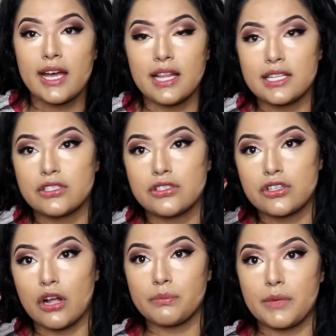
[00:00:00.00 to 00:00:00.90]
I
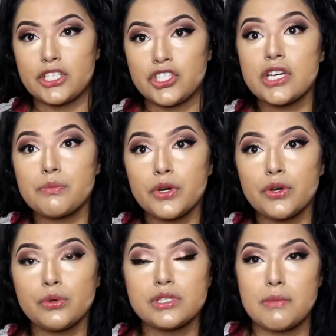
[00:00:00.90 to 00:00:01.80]
like to sculpt my
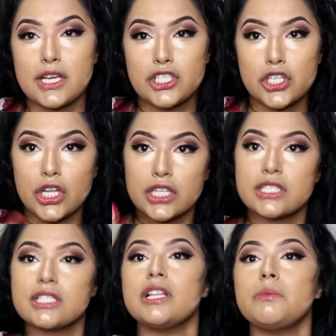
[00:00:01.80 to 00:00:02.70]
cheekbones. It makes
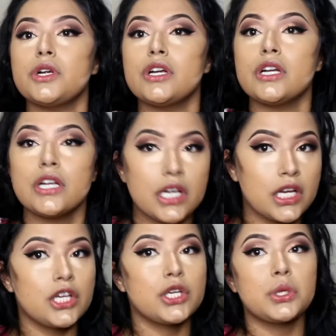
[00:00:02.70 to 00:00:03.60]
you look
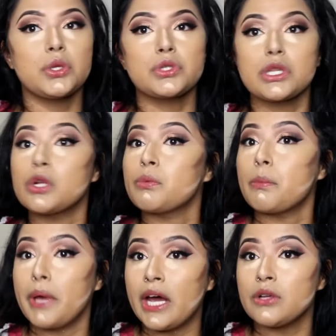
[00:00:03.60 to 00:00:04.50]
slimmer. You lose a
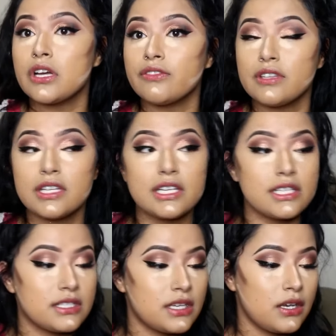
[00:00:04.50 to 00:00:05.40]
little bit of pounds off
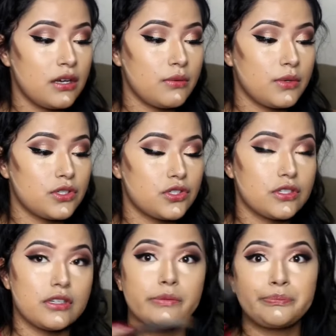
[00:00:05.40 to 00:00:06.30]
of this,
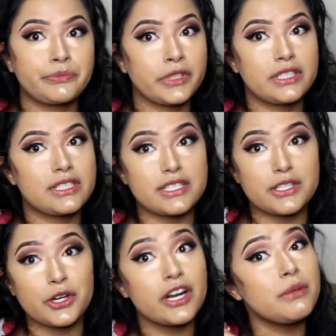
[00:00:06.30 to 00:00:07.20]
which it
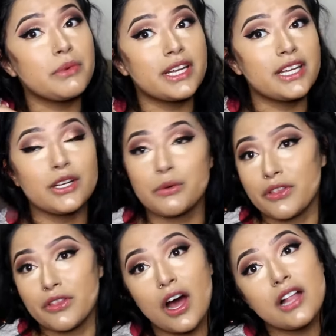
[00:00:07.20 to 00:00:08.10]
doesn't hurt
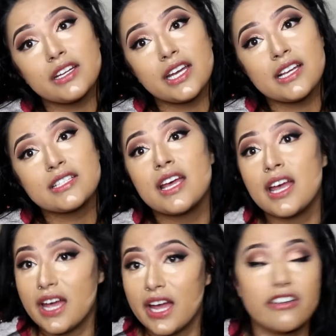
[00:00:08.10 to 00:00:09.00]
anybody. Around the
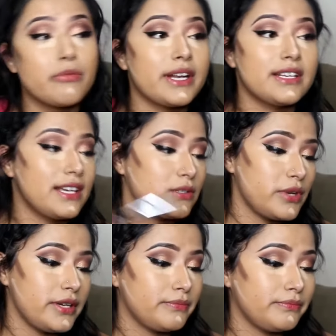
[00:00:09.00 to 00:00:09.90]
holidays, everybody
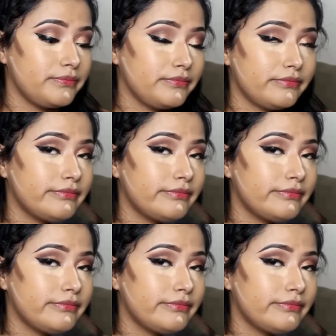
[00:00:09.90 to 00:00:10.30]
gains weight.